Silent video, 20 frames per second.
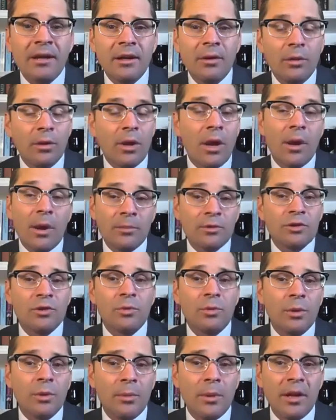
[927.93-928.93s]
And I'm sure
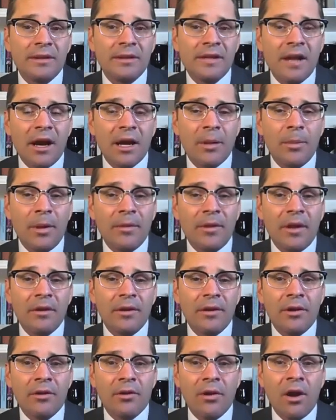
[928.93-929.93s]
we may talk about that
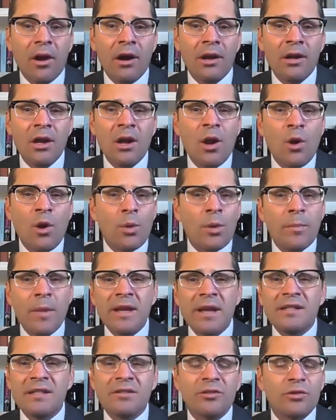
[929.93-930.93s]
later on. We may
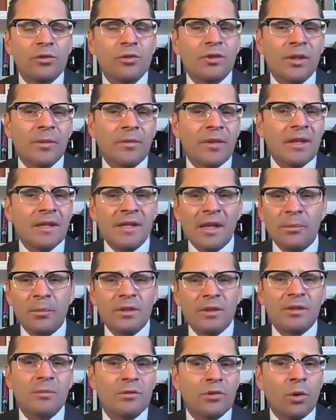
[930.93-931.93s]
still do some things like
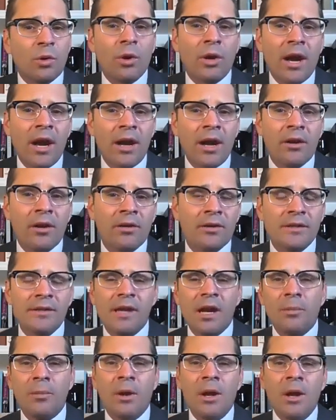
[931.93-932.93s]
put some door hangers
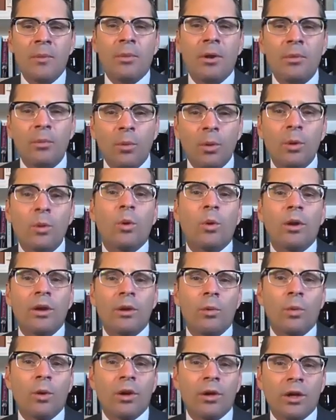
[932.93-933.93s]
up, but
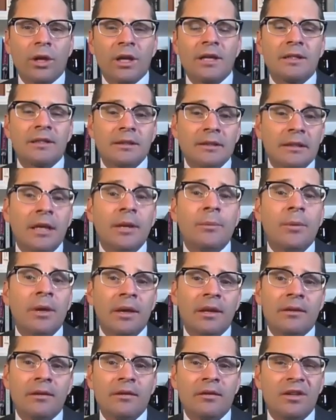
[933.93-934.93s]
we're going to
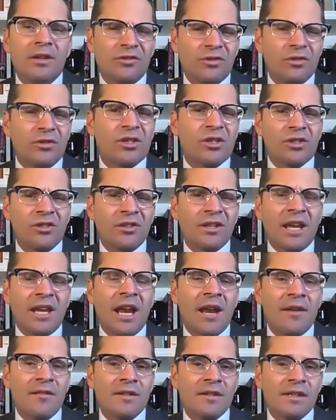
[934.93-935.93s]
limit the traditional
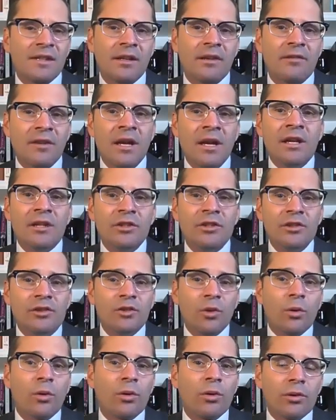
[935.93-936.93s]
canvassing of
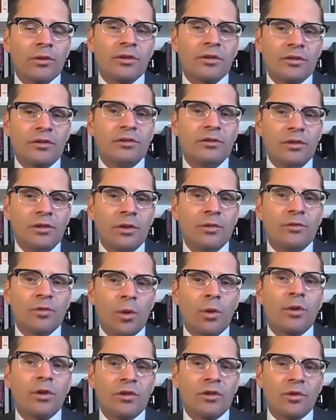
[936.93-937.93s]
door to
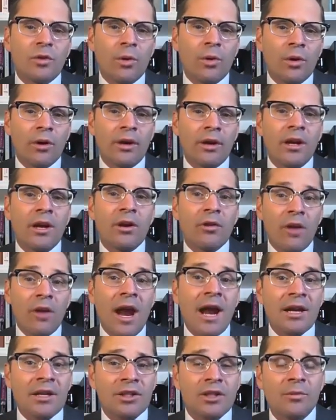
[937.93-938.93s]
door
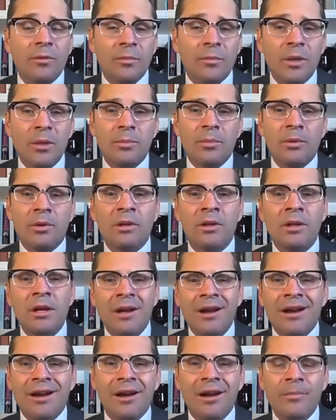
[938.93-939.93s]
interaction with people.
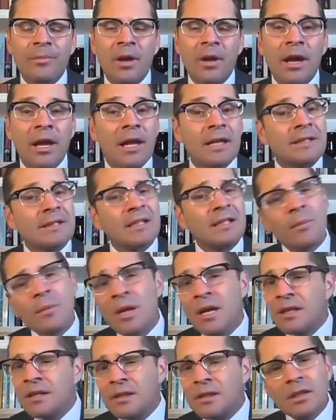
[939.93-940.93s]
And
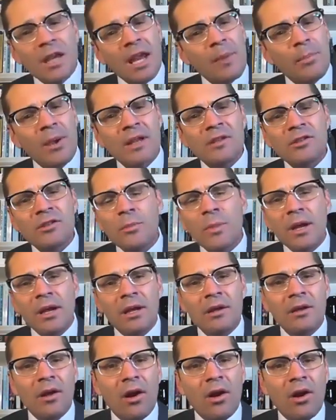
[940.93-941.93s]
some campaigns are
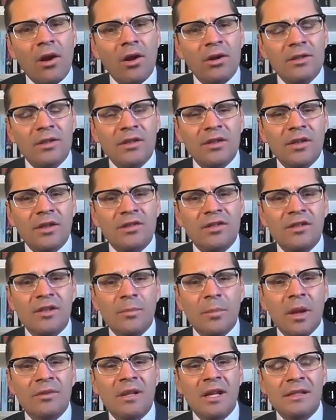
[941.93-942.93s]
making hard decisions
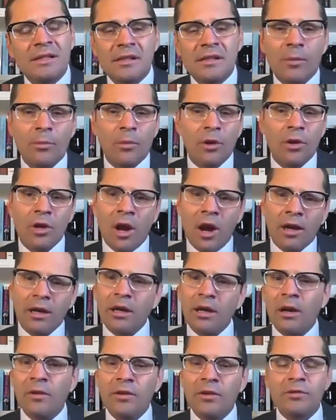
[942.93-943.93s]
about that. Some are
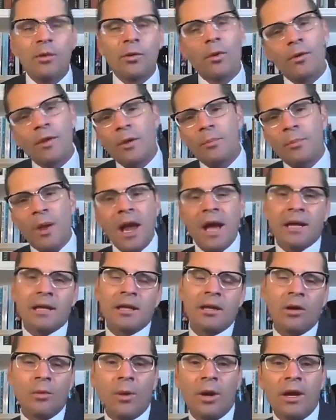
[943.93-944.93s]
knocking on the door and then
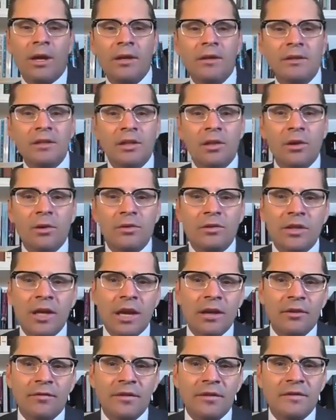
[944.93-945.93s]
backing away, you know,
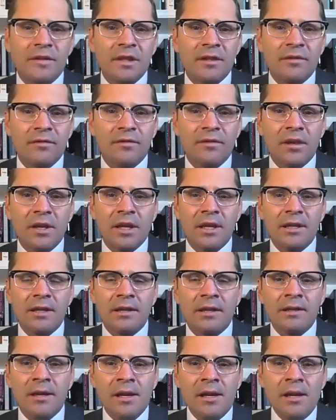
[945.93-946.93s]
10 or 15 feet.
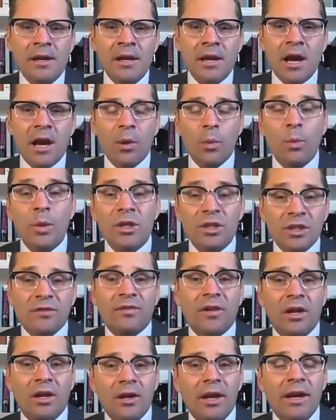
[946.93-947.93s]
And we just
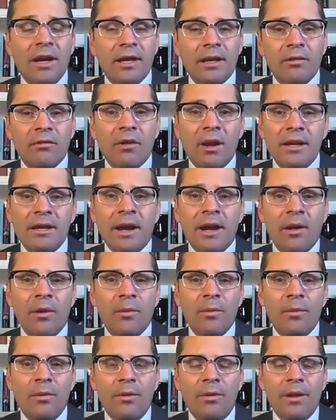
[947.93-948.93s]
felt like right
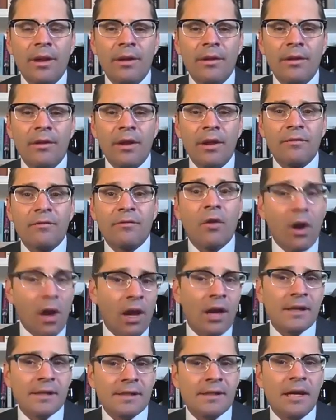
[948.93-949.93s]
now that for
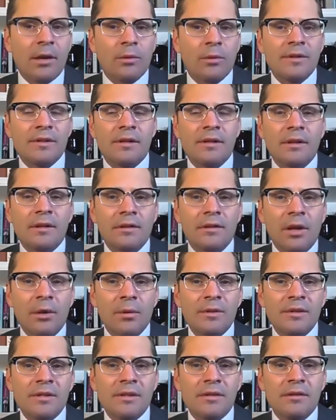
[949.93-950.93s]
us, that was
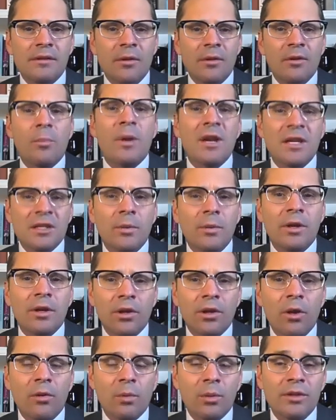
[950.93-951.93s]
the best way to
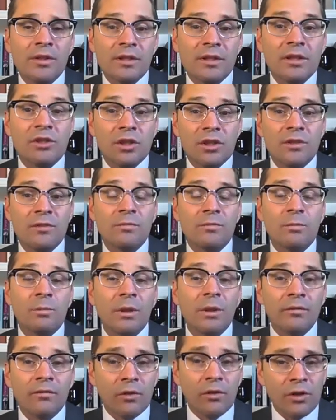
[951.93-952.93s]
go, was to just
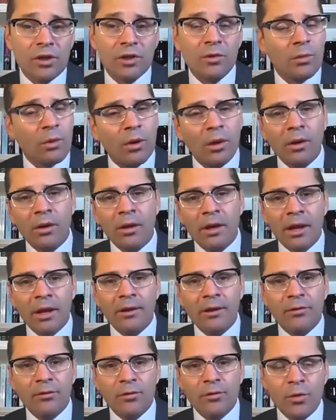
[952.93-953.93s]
be virtual
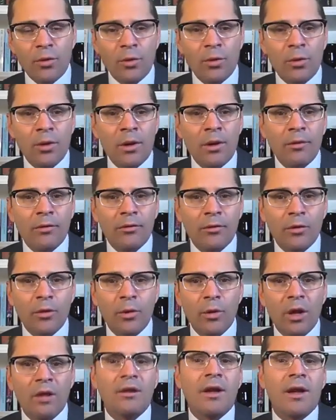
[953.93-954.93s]
and through
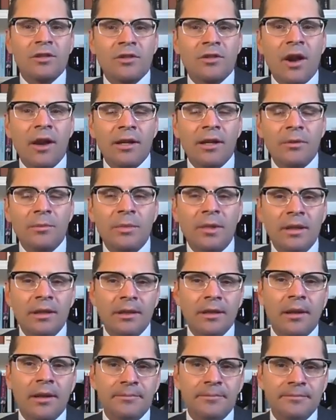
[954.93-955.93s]
electronic
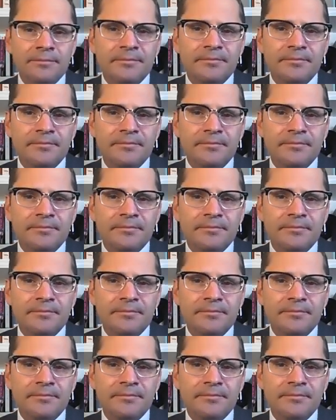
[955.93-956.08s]
media.